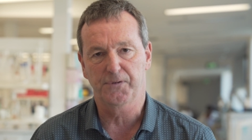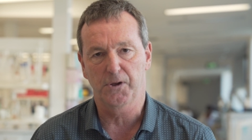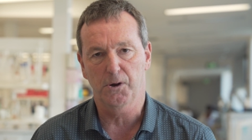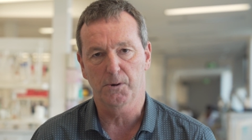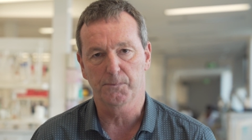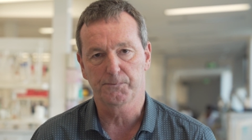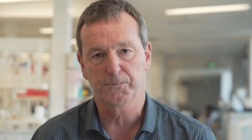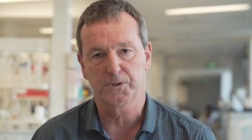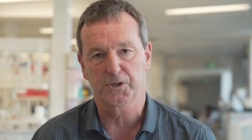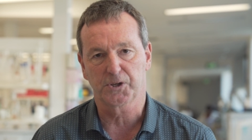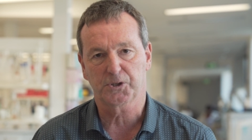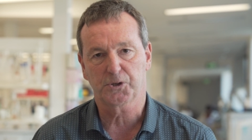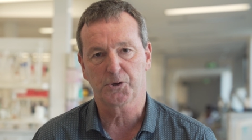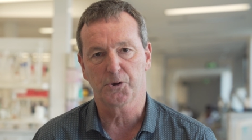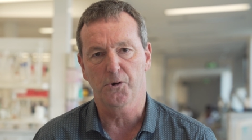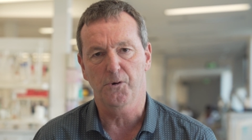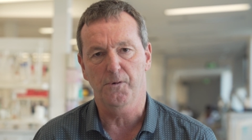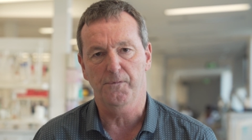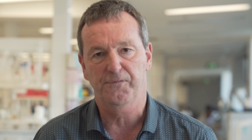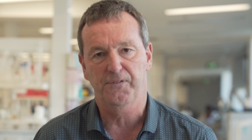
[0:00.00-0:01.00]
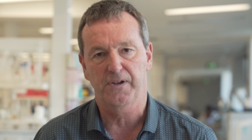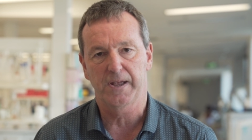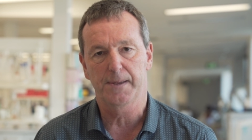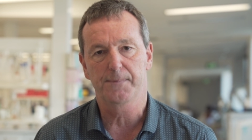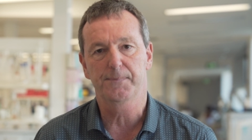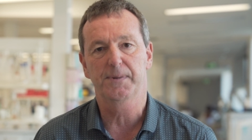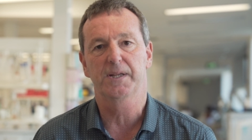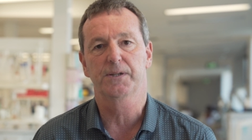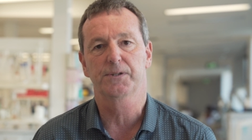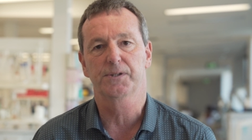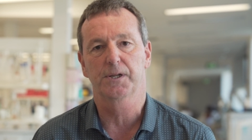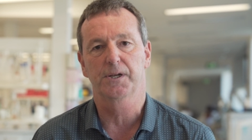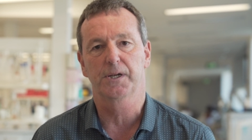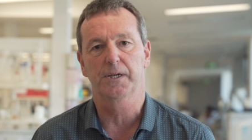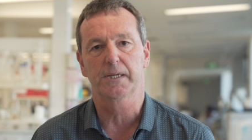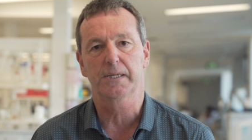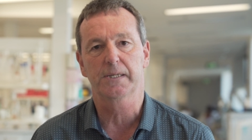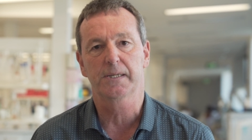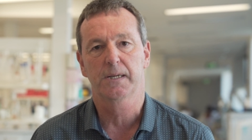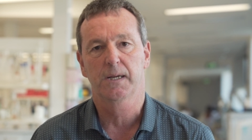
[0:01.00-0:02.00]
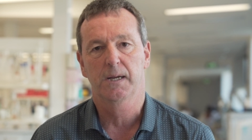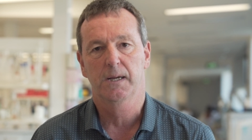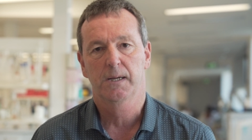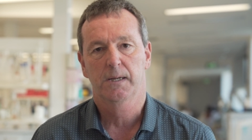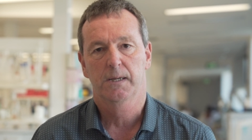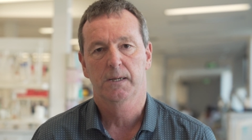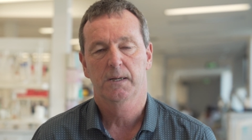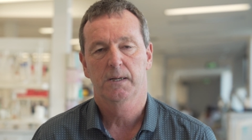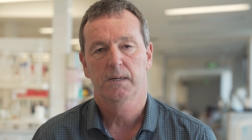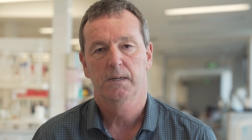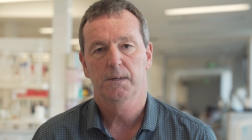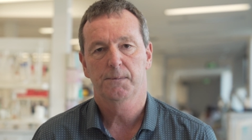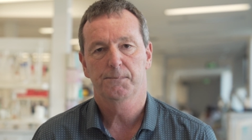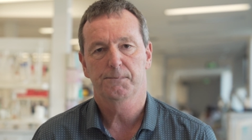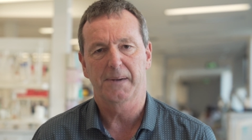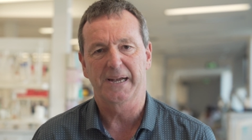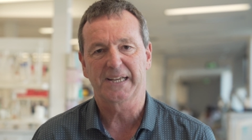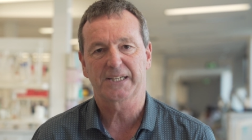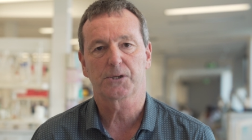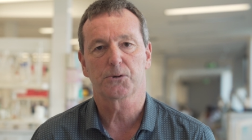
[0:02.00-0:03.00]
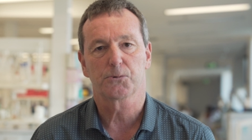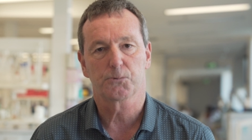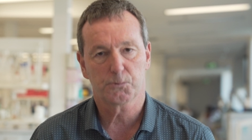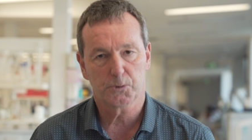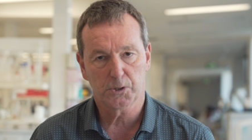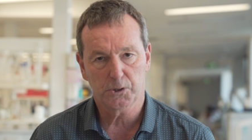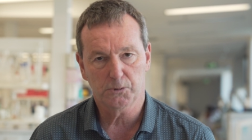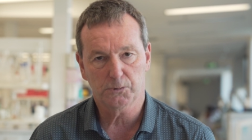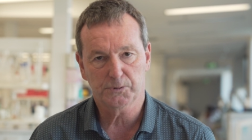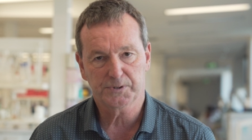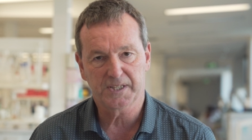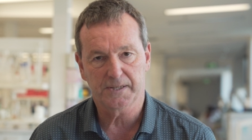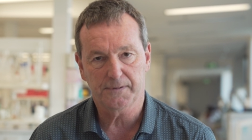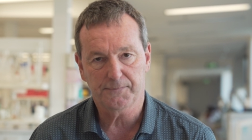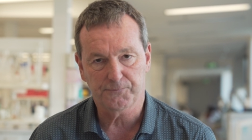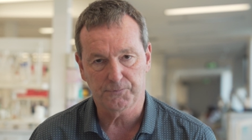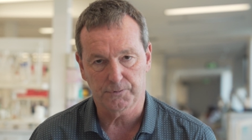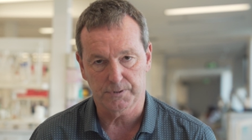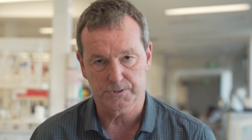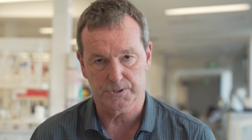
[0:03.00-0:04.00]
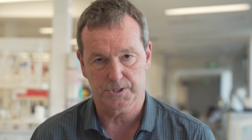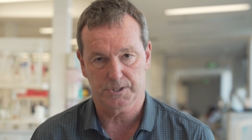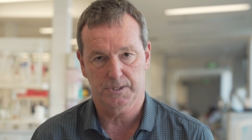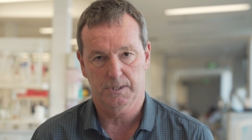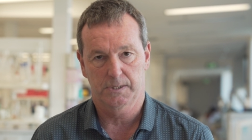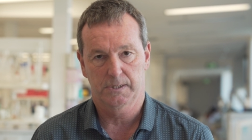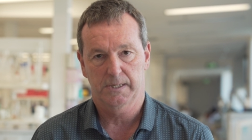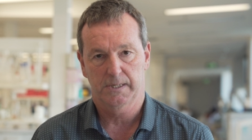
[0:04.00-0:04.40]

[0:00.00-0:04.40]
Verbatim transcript: helped the cure for MND make a real difference